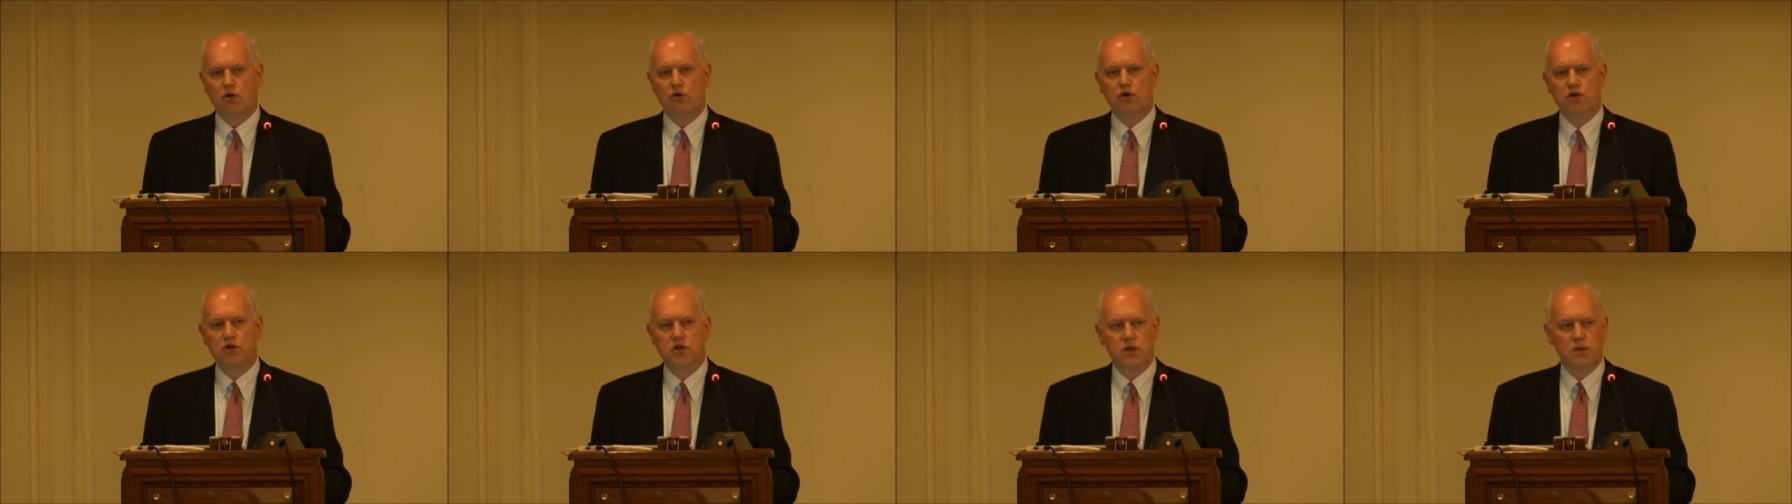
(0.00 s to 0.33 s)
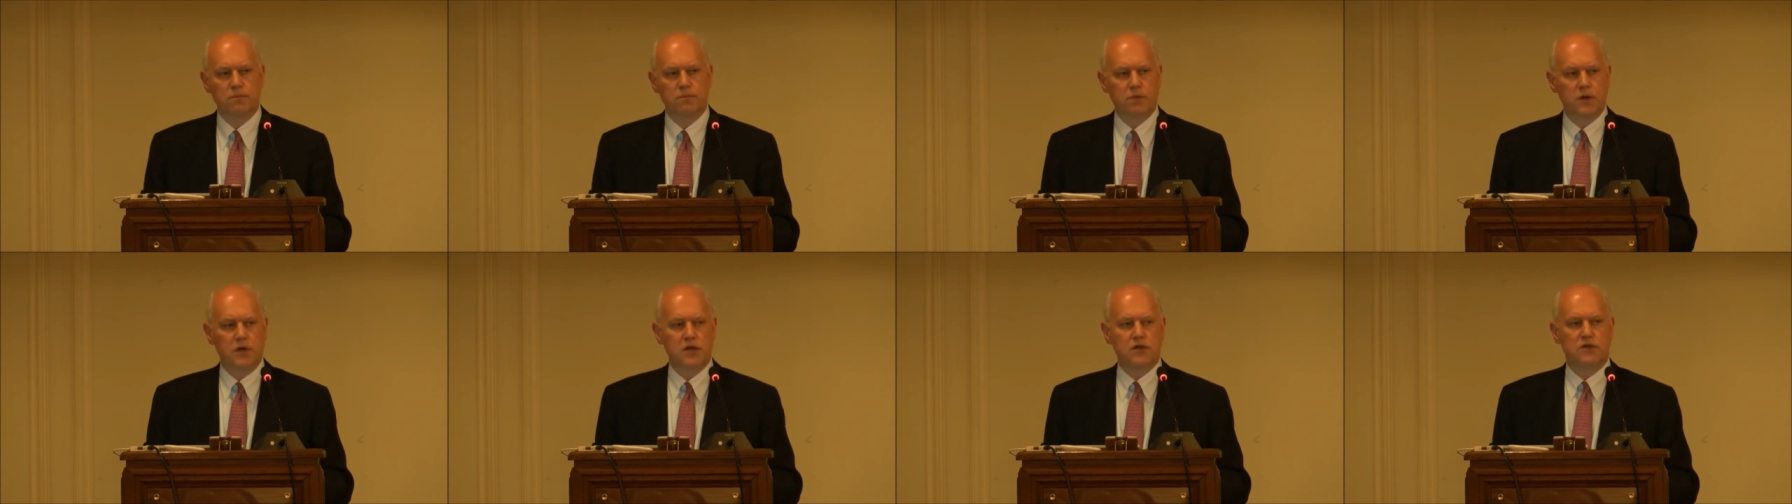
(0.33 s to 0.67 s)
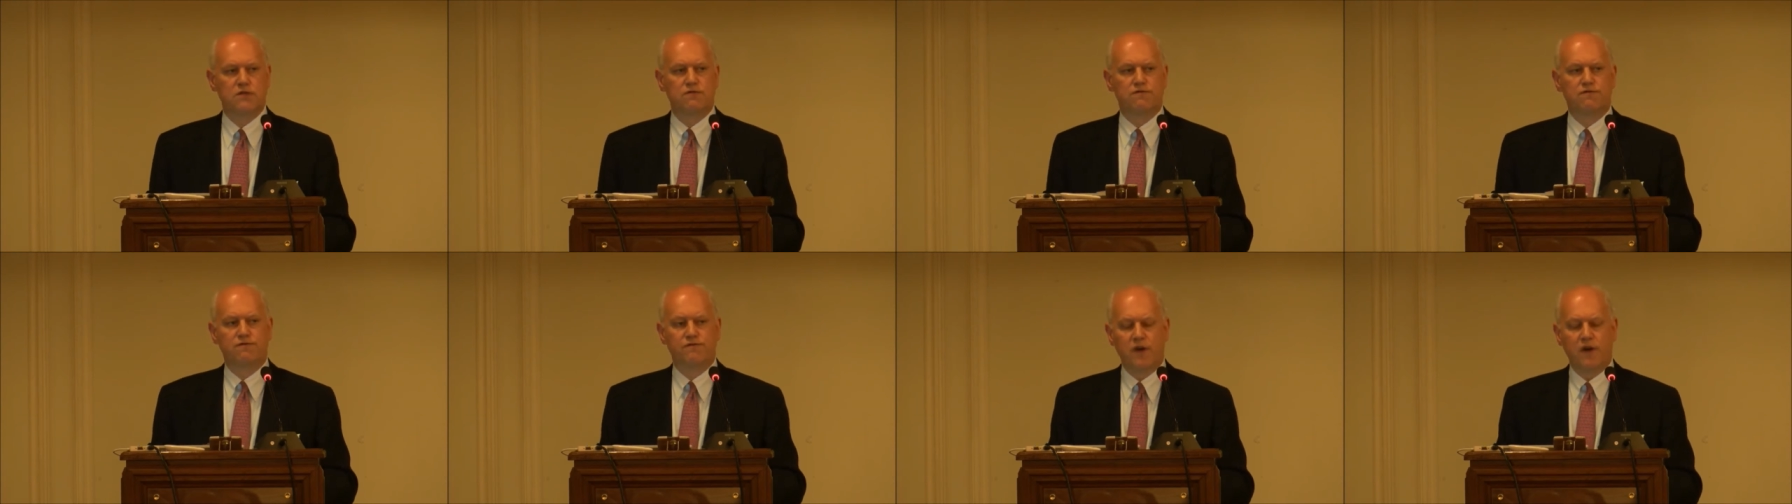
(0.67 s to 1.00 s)
ownership
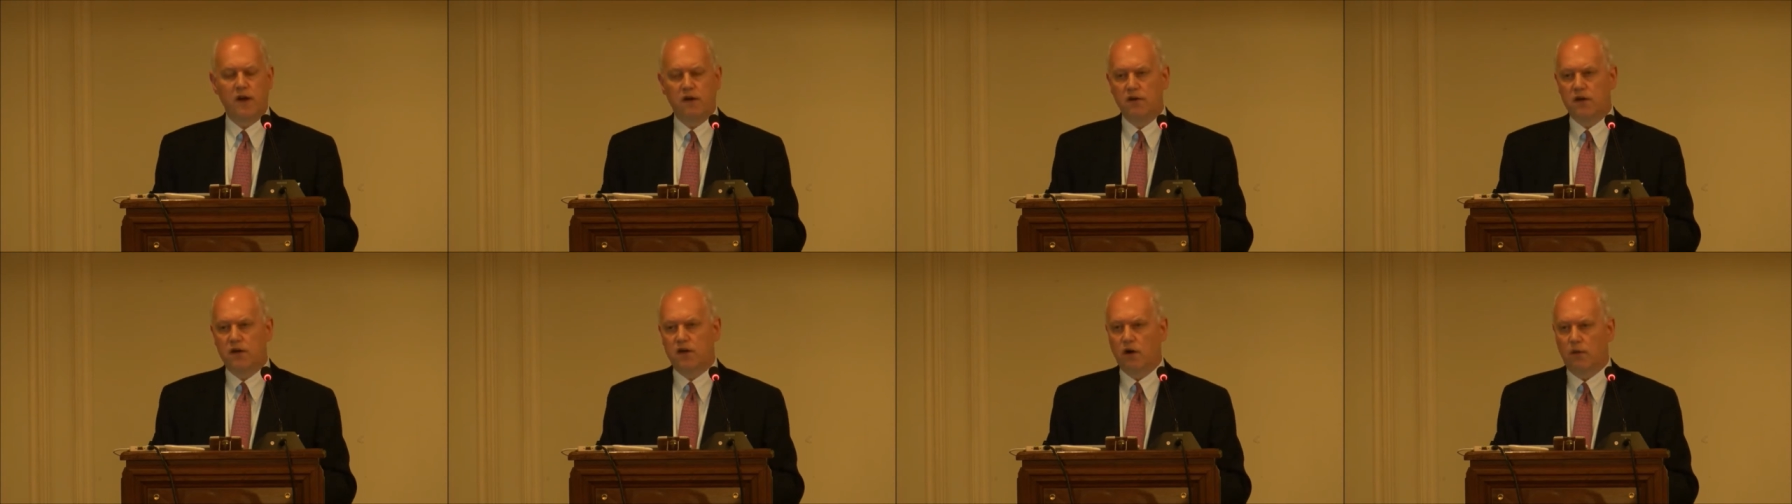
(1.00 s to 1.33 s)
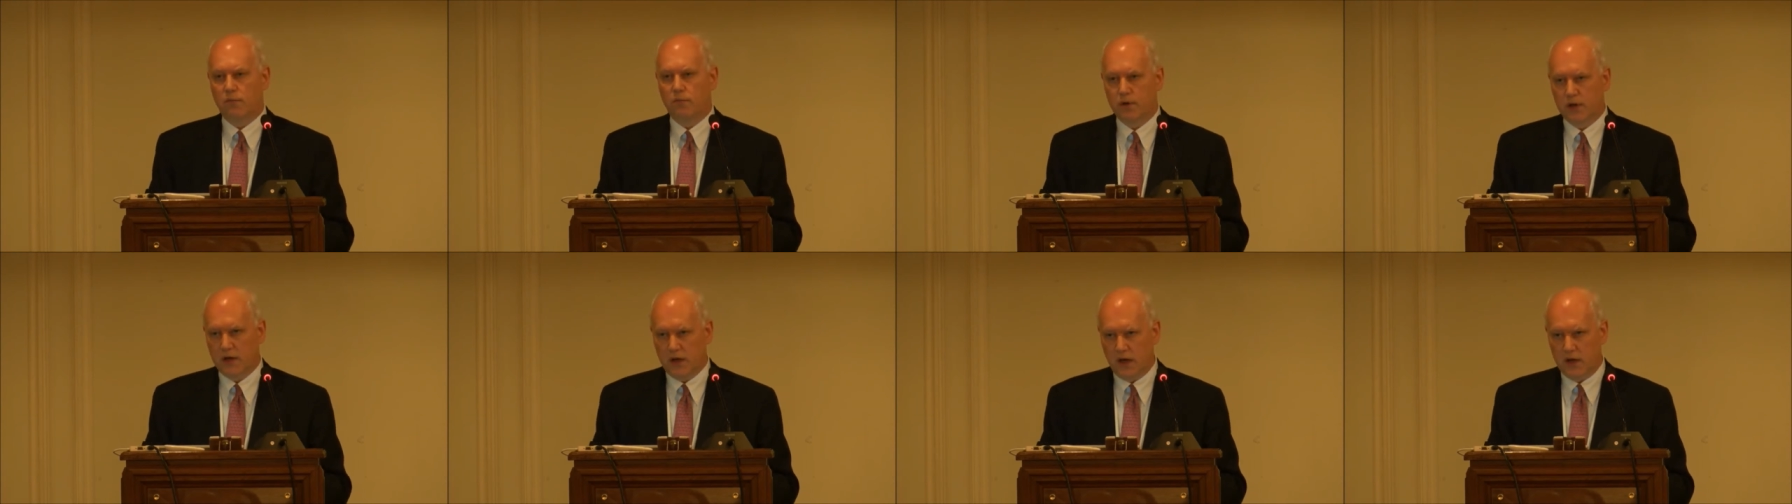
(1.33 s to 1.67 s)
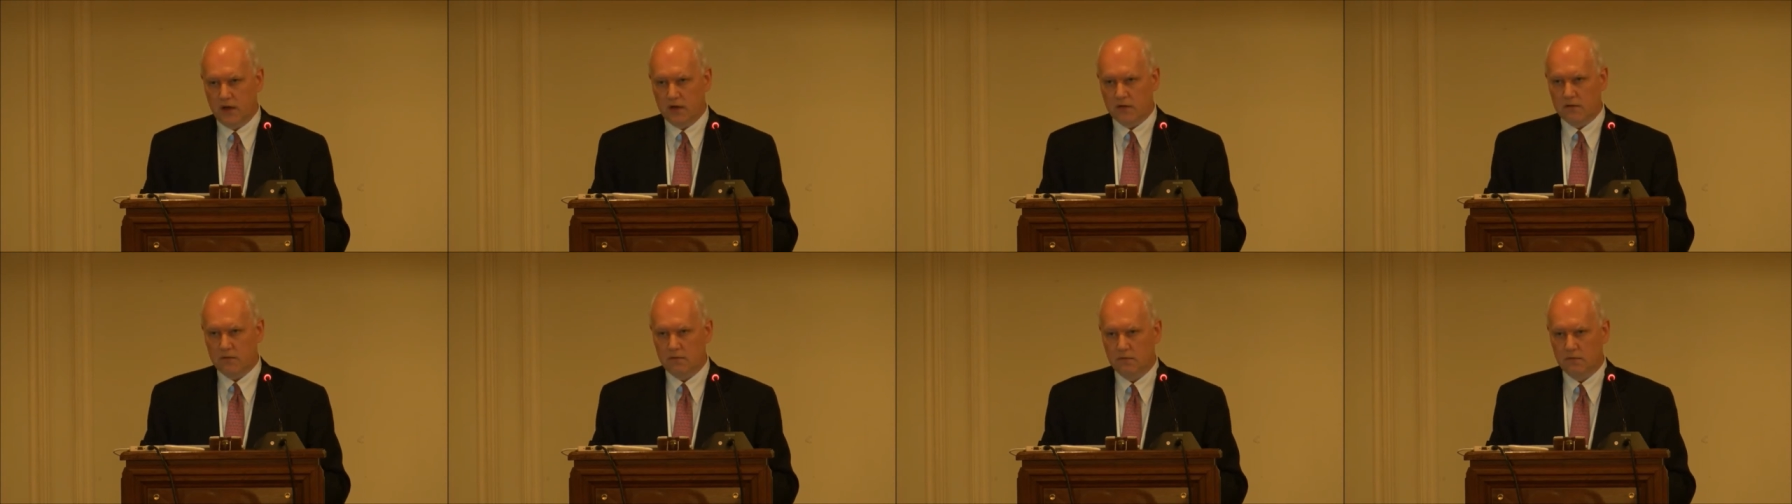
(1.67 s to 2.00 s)
is very
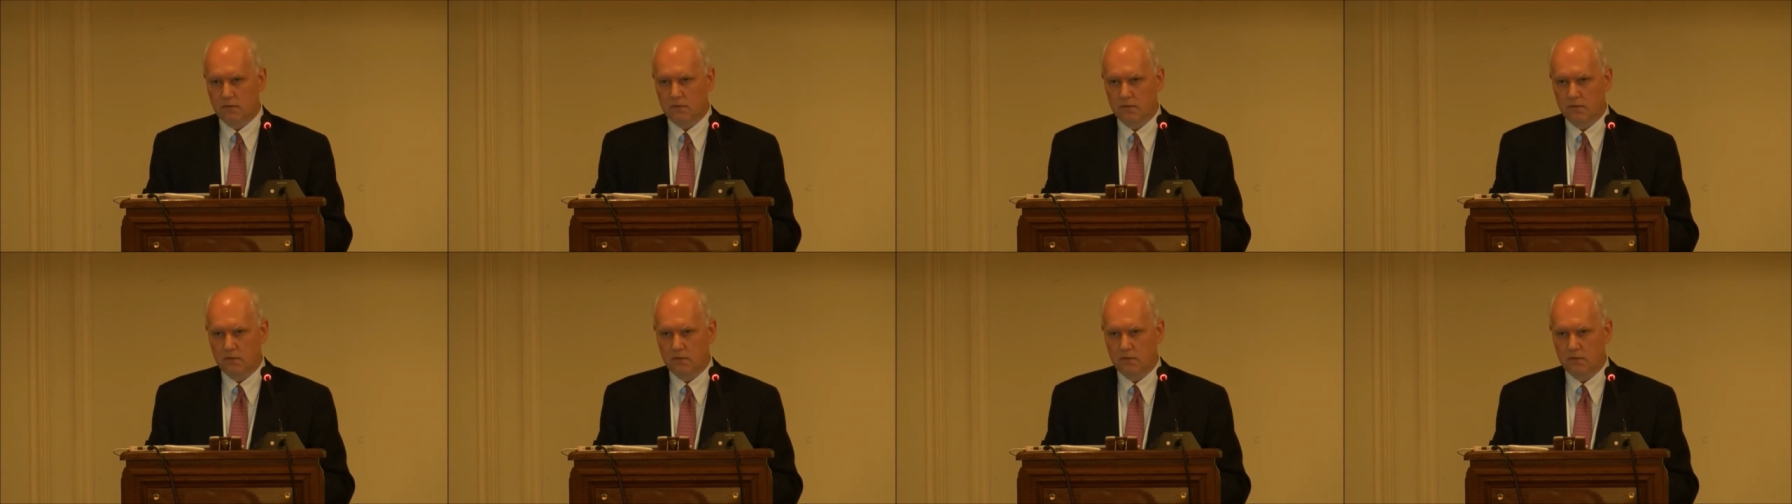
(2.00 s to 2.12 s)
complicated.